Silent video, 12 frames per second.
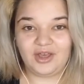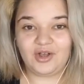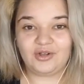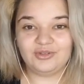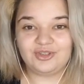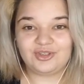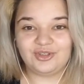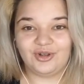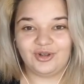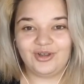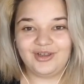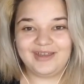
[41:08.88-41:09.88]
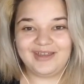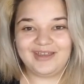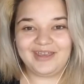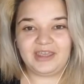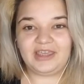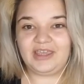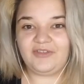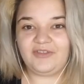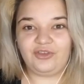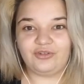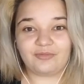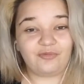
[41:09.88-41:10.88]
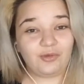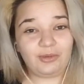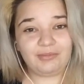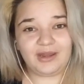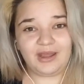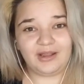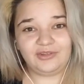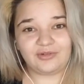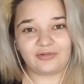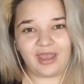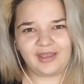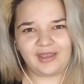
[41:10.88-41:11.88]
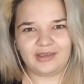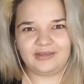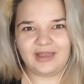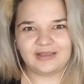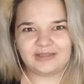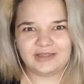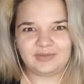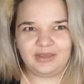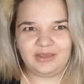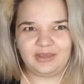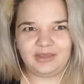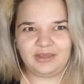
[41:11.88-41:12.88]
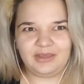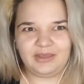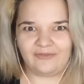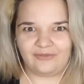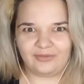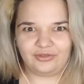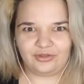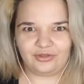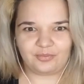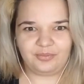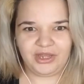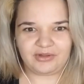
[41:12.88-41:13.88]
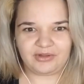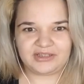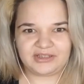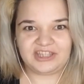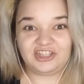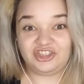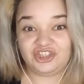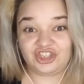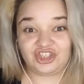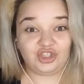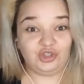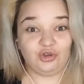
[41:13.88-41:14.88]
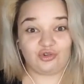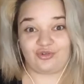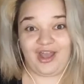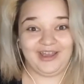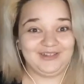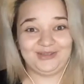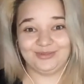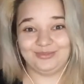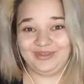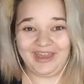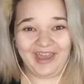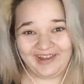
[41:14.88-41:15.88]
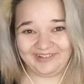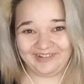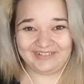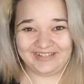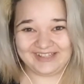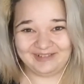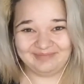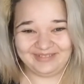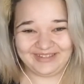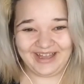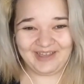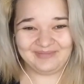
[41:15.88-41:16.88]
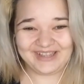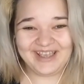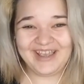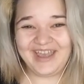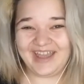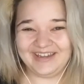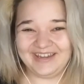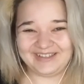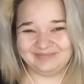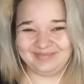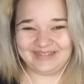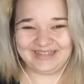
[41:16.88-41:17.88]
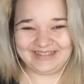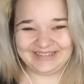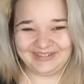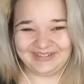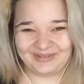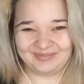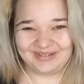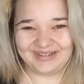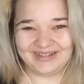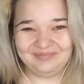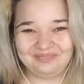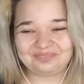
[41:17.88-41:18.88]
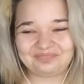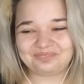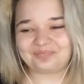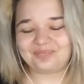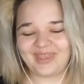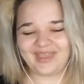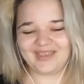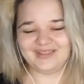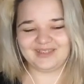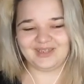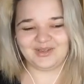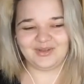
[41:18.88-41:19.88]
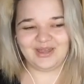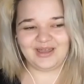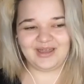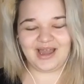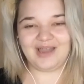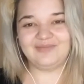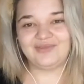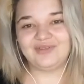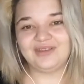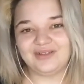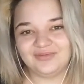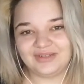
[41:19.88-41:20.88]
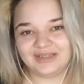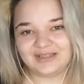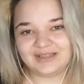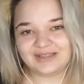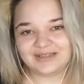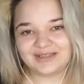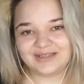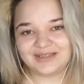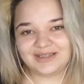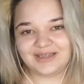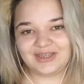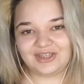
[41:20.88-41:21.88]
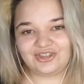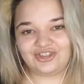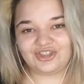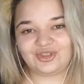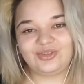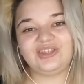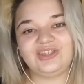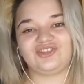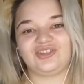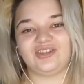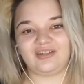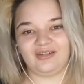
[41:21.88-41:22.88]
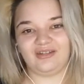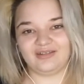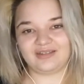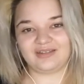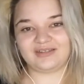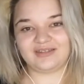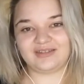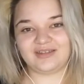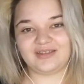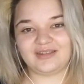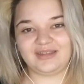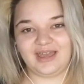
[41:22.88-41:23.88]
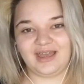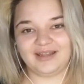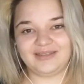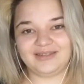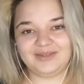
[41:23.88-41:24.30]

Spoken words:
Also, if you're a woman and you're angry, it doesn't mean that you have your period. It's just your right to be angry sometimes, and it's completely normal. So I'm doing all of this just to teach girls that